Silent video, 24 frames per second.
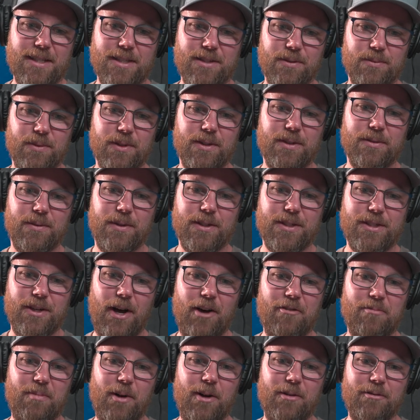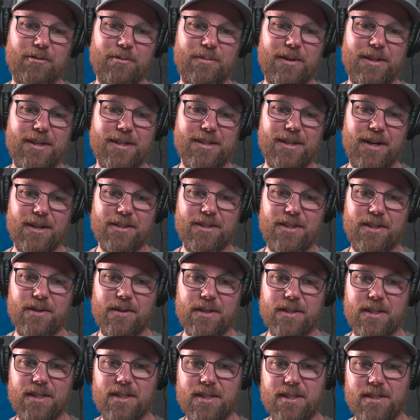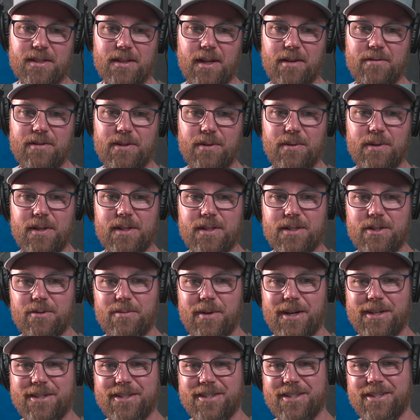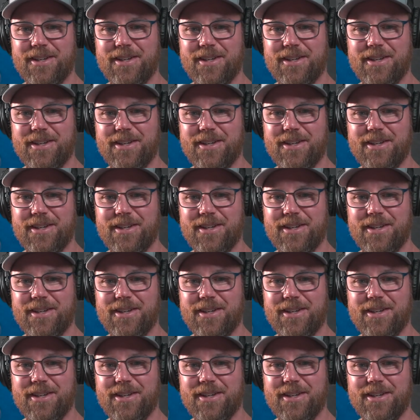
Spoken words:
It's a real softball for me to talk to you because I just love doing it so much.